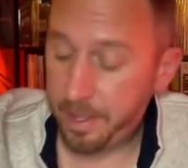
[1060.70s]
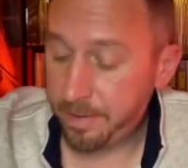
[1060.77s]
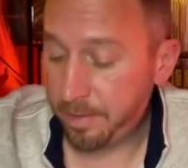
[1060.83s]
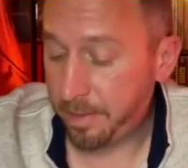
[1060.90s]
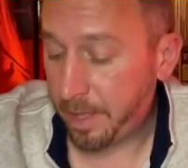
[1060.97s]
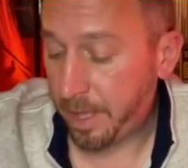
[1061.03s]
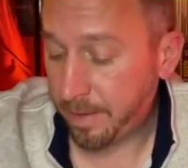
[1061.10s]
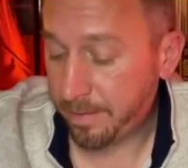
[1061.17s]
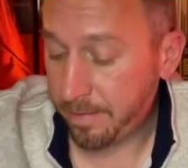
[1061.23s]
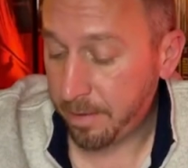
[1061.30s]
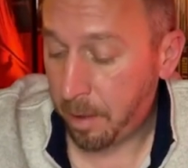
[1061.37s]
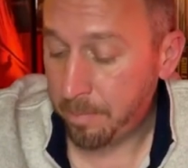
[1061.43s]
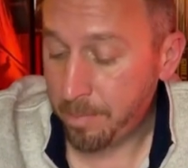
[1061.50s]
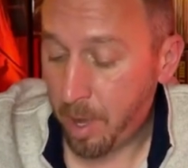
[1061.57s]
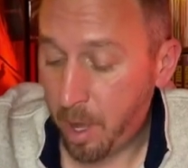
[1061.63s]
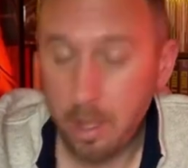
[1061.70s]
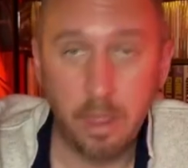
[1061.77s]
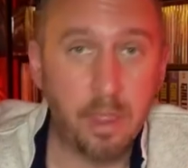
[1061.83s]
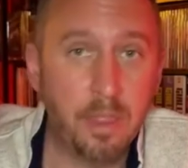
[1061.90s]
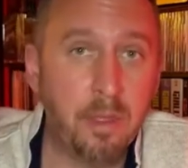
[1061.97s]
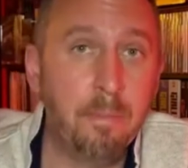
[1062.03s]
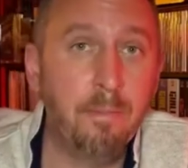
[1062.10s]
that among
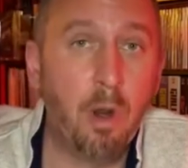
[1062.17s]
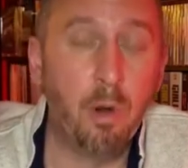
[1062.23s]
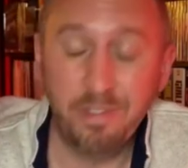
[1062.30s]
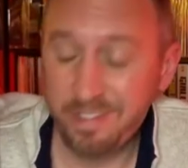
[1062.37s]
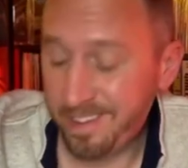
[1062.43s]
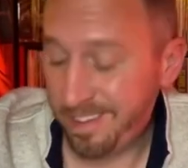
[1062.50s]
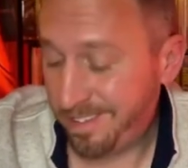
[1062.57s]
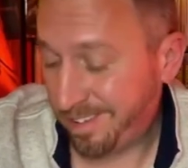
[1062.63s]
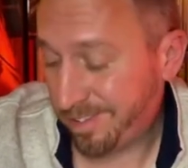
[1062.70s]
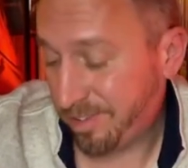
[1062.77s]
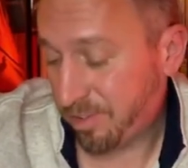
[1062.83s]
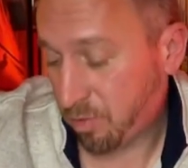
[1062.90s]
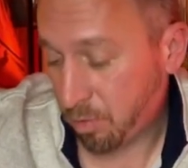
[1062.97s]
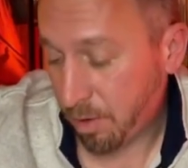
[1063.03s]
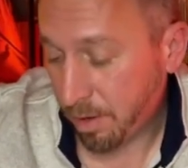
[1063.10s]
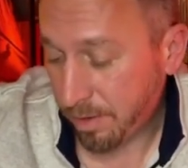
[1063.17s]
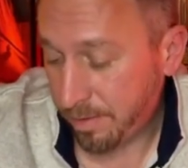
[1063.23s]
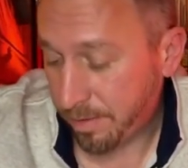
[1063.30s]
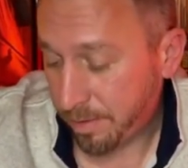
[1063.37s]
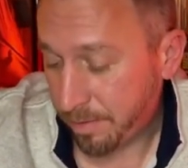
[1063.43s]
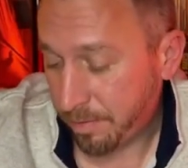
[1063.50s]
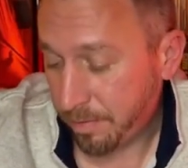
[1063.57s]
the most
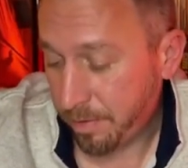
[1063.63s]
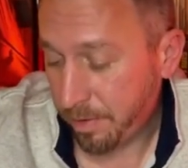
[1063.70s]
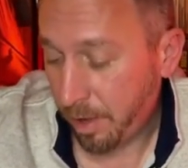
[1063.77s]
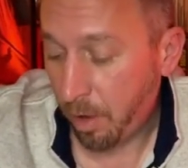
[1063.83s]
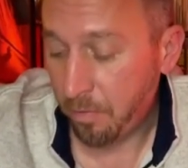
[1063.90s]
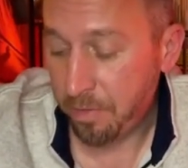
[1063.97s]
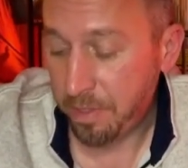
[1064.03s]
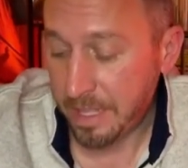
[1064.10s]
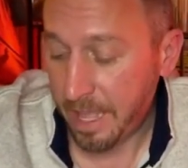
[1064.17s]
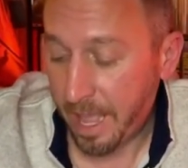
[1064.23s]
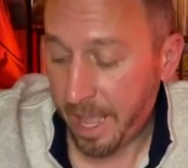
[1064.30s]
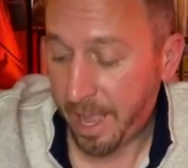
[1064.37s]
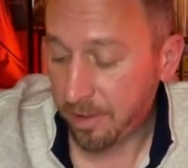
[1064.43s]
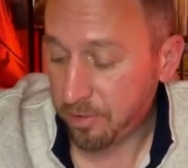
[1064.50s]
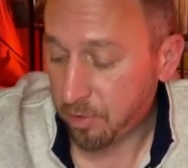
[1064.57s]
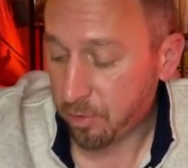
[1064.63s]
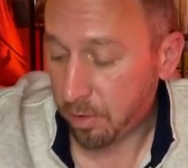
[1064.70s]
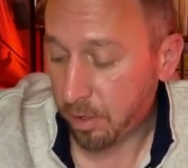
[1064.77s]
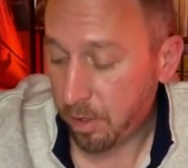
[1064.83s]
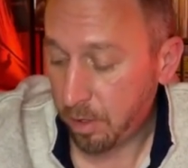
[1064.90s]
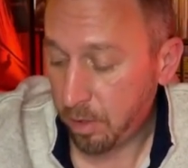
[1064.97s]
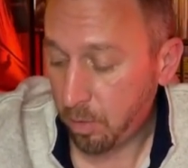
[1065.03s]
destructive of the Astra
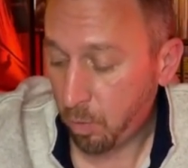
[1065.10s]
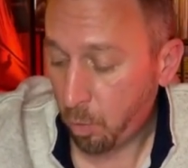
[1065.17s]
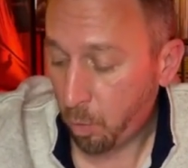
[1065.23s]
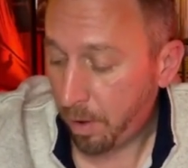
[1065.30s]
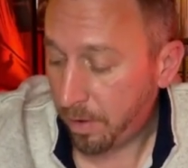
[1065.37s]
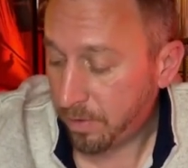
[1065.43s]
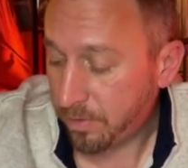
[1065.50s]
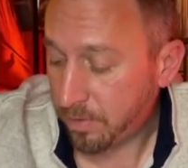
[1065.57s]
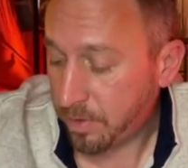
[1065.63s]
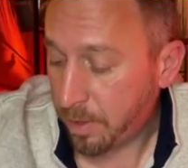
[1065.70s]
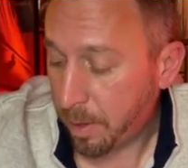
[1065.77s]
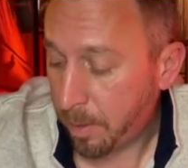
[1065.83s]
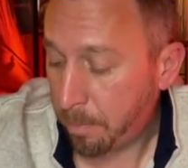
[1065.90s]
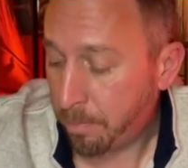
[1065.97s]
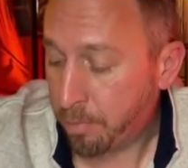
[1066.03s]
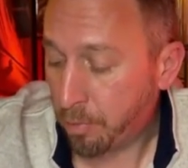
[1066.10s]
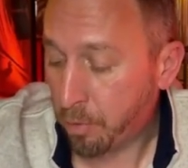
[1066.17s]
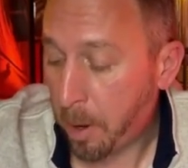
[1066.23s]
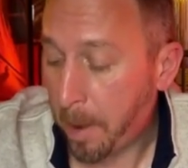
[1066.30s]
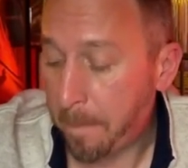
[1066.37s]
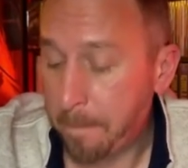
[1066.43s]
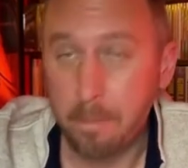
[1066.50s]
was the
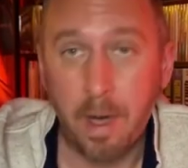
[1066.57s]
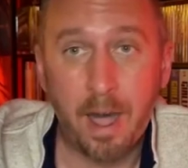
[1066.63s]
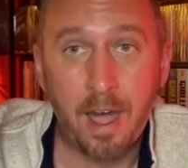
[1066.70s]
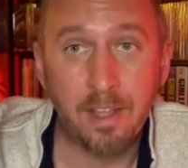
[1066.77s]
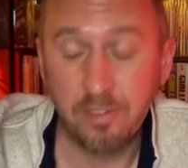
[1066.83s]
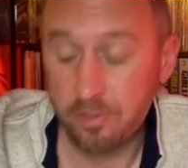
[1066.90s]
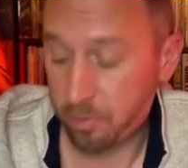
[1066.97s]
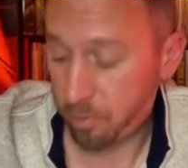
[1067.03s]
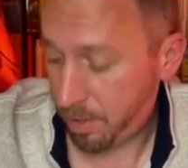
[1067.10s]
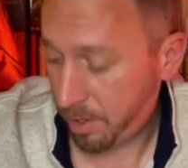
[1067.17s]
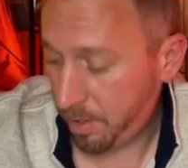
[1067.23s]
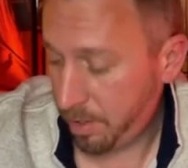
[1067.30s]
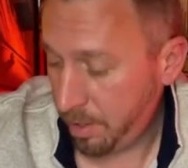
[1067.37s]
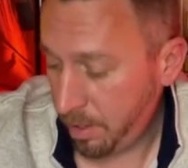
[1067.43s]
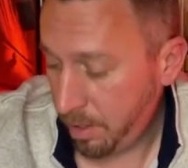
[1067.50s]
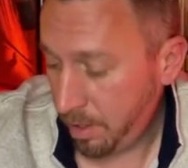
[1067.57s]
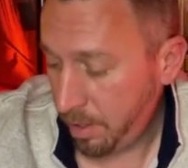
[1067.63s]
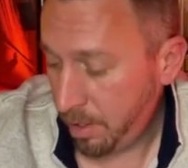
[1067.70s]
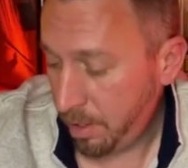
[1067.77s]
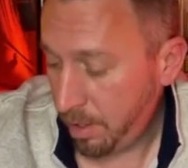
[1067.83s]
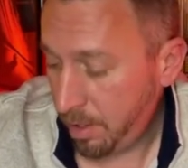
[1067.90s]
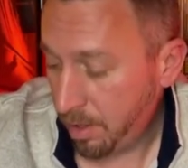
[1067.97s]
Brahmastra,
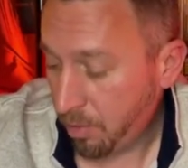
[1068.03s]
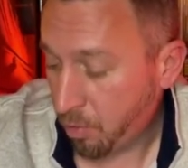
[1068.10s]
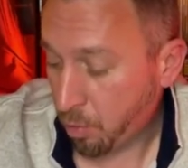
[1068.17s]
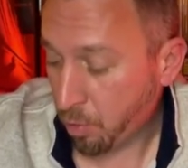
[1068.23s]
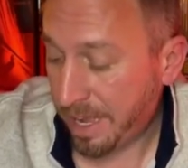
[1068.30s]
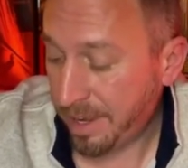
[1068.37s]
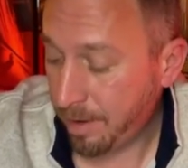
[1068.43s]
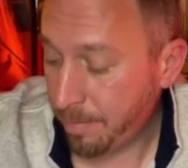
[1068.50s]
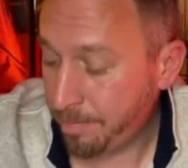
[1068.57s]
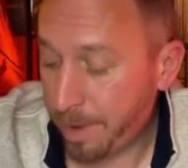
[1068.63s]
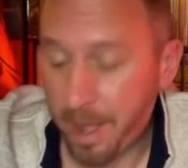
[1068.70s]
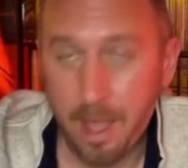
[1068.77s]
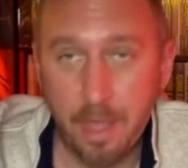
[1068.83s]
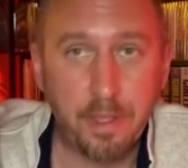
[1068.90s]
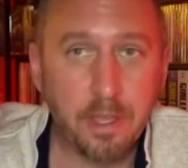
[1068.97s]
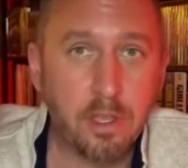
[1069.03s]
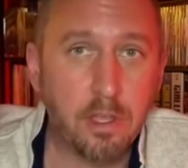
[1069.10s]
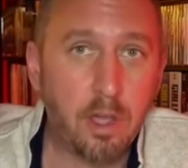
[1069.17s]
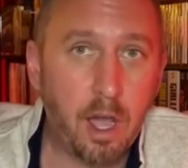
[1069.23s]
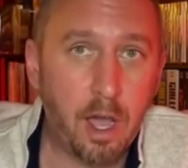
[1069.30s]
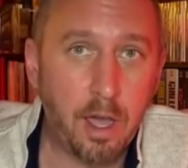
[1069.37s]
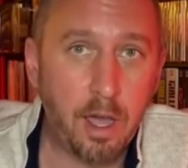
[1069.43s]
created by the
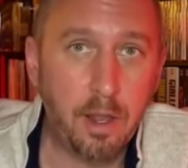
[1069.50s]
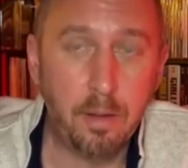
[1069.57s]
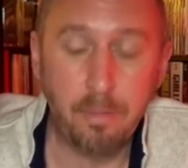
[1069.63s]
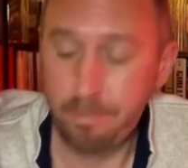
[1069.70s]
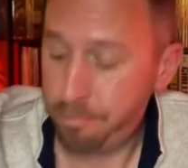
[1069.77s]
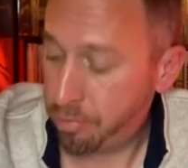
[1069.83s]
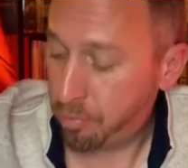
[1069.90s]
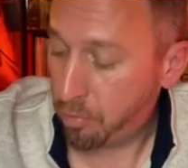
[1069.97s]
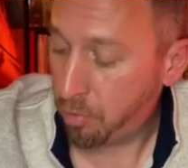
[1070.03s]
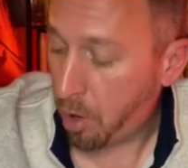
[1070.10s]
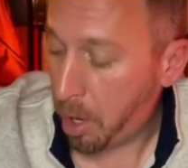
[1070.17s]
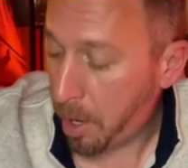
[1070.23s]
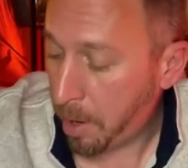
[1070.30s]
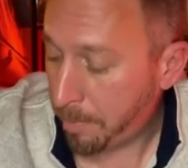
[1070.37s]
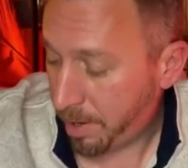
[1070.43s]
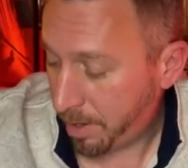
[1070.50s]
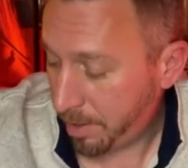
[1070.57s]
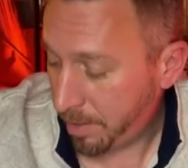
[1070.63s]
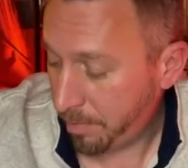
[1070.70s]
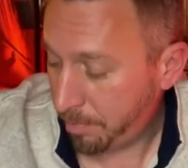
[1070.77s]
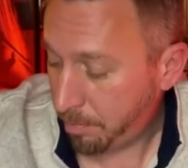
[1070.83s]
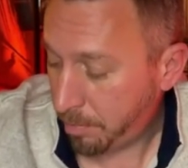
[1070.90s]
god Brahma,
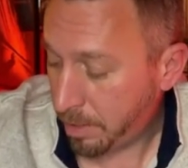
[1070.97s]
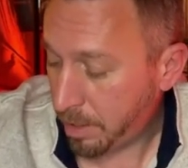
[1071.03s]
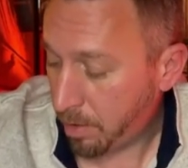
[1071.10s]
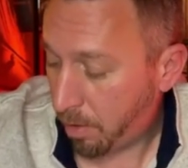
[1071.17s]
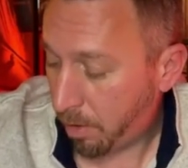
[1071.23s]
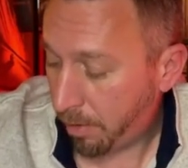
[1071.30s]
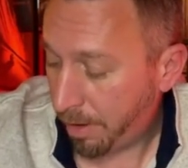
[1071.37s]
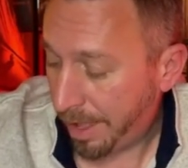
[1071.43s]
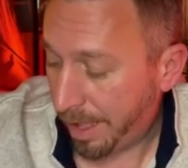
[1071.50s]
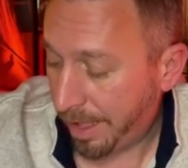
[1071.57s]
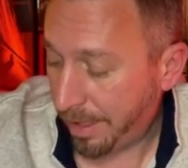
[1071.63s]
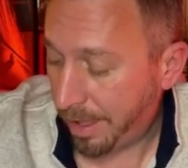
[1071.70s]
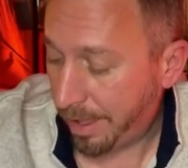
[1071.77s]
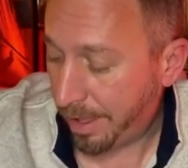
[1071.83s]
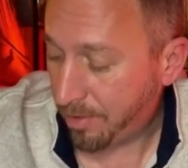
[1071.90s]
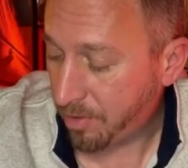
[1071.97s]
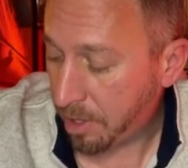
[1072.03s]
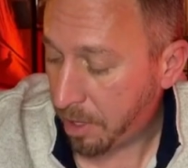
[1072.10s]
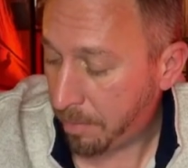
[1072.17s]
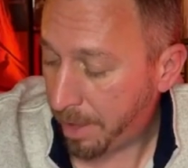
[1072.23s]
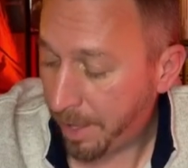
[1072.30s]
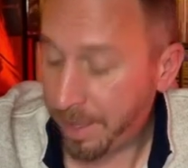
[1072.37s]
B R A H M
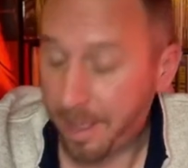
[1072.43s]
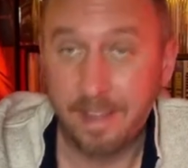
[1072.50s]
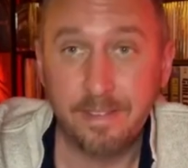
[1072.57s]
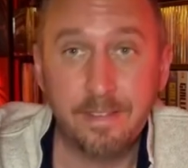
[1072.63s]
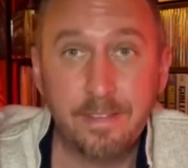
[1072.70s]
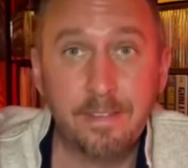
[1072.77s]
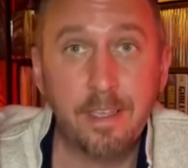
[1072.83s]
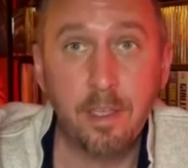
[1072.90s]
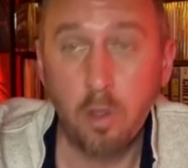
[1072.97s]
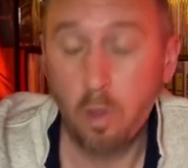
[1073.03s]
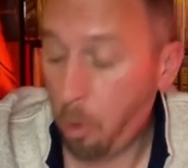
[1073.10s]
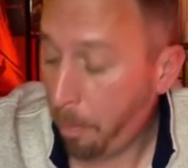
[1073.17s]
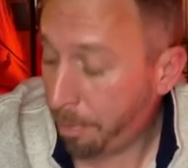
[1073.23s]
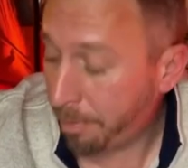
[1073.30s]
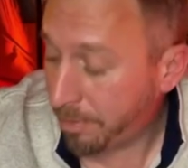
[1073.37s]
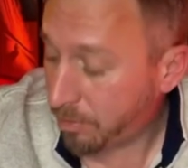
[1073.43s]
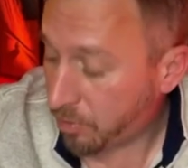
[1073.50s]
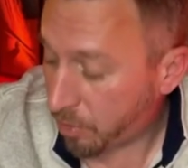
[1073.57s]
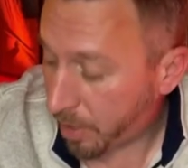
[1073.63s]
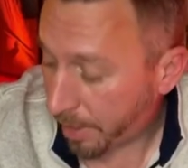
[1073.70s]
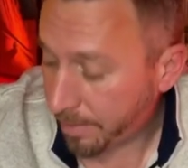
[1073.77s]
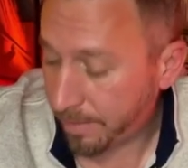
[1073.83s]
A, a single
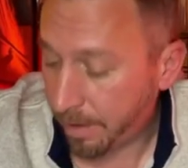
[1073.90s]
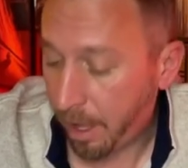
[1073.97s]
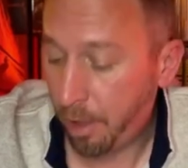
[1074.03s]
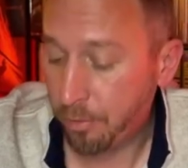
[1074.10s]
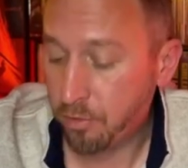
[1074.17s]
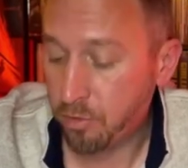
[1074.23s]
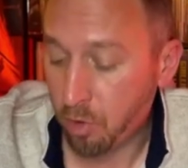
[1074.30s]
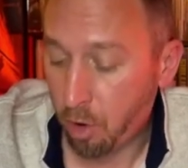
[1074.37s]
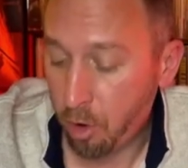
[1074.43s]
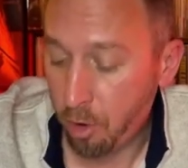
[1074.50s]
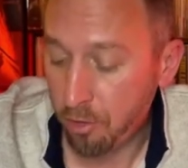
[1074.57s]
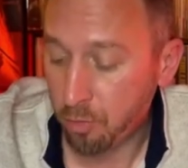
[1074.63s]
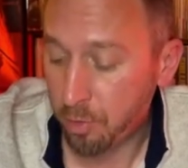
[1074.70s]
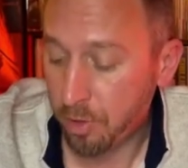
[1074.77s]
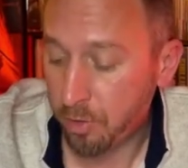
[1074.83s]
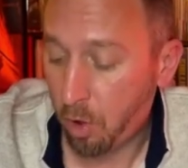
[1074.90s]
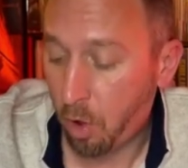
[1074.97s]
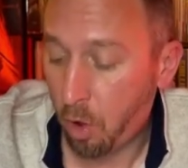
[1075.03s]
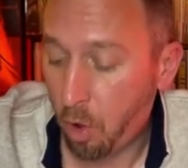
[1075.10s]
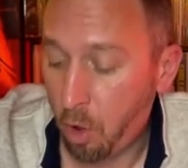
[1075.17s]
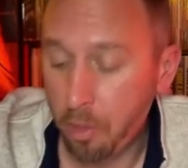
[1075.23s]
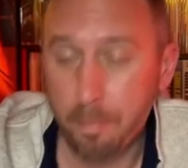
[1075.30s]
projectile charged with
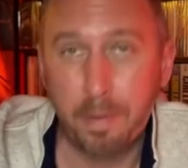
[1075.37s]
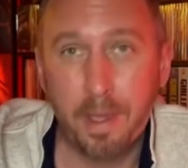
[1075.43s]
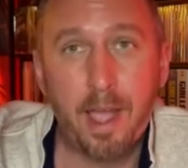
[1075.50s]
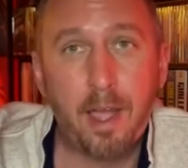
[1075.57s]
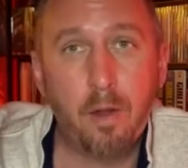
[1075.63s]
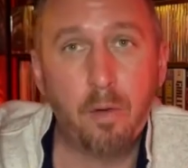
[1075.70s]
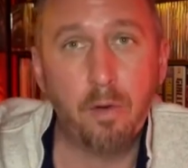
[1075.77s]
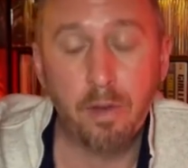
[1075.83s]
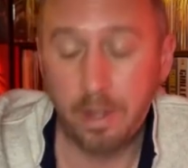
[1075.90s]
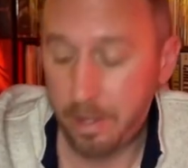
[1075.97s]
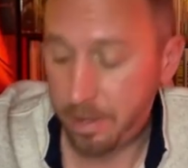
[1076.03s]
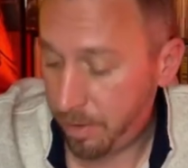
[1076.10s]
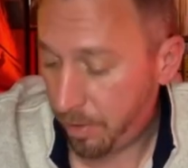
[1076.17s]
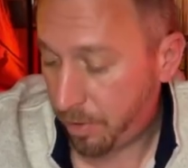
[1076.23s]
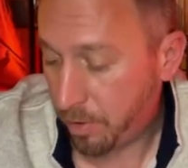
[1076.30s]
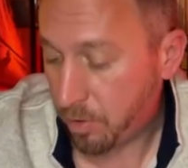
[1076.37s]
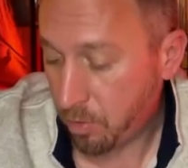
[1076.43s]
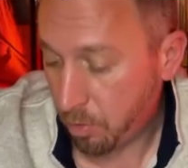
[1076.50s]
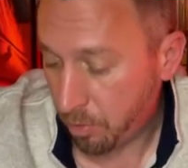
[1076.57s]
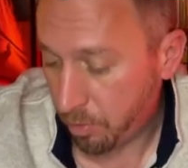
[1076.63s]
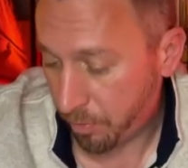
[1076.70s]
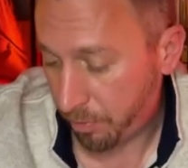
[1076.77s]
all the power in the
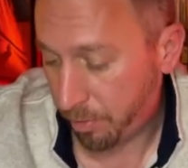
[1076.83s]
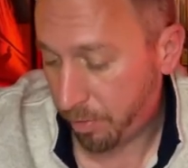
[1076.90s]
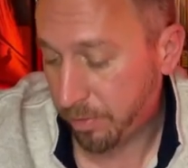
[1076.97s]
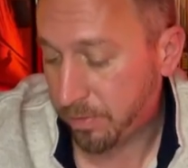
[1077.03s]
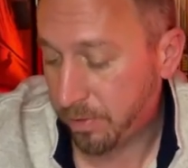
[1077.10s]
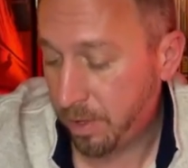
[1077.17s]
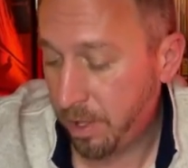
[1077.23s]
universe.